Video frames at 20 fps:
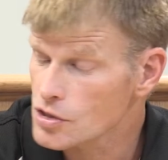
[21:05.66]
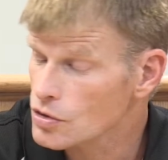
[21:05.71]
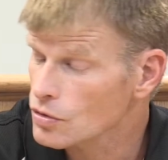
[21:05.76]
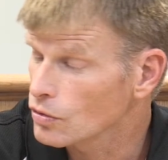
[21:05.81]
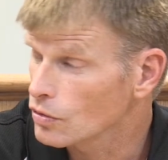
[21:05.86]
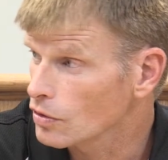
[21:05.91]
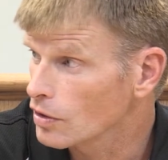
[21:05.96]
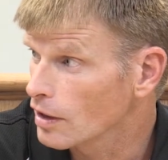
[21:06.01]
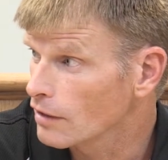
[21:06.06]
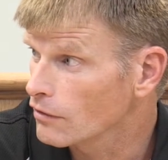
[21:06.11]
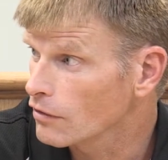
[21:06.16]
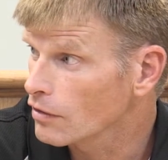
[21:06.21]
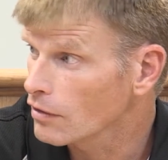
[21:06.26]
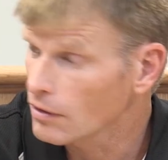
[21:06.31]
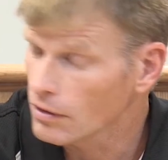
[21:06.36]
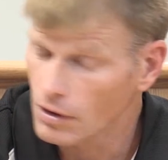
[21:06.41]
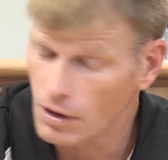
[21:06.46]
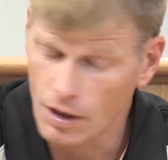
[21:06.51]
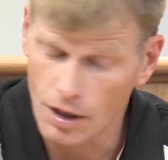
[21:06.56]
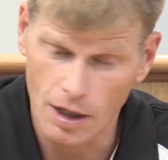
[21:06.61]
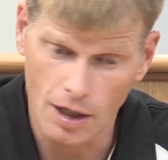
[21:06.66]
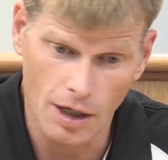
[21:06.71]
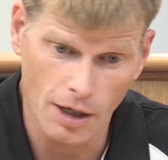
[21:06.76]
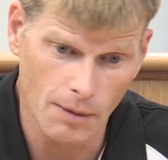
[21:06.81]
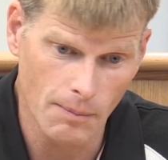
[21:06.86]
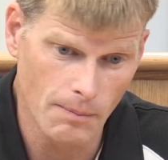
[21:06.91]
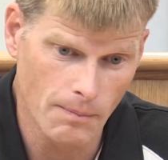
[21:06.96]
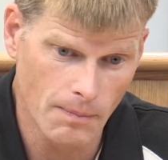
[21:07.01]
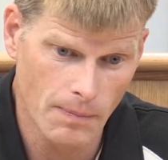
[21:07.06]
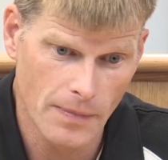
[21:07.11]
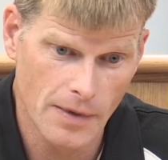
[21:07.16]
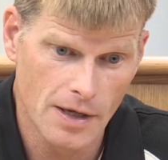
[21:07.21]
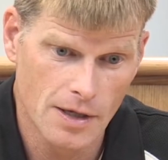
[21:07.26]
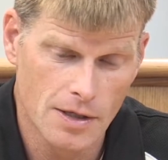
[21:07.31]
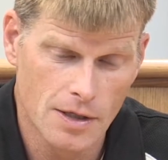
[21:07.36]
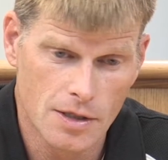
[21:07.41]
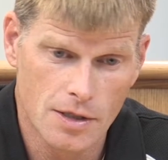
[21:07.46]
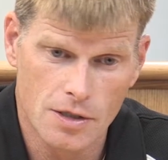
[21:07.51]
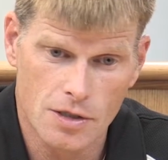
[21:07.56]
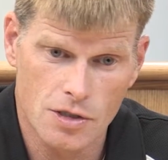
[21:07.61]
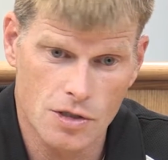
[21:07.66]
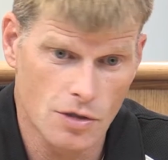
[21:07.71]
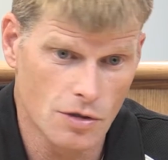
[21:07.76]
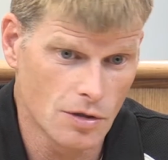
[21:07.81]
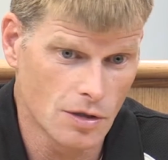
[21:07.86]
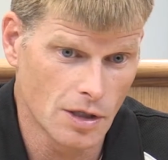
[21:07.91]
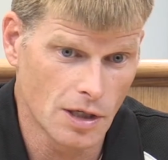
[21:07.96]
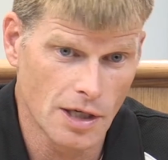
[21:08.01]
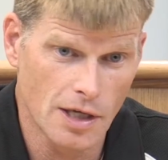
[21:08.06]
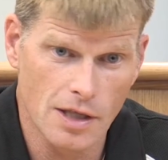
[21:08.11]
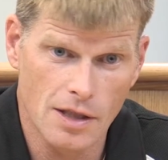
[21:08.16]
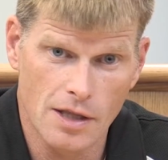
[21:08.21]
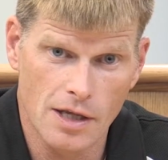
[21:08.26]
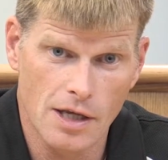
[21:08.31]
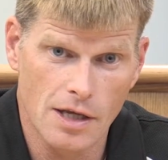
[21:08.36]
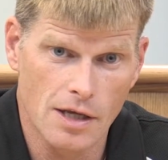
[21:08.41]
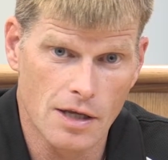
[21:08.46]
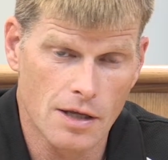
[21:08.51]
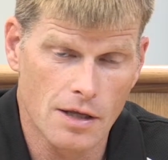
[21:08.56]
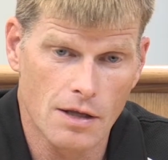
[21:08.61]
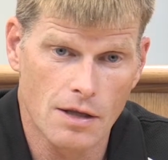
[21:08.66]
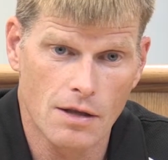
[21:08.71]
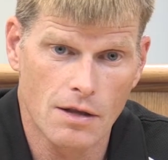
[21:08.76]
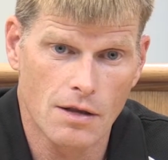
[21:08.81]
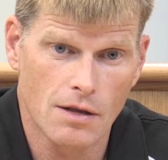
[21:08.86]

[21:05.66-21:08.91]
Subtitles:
school level. Certainly the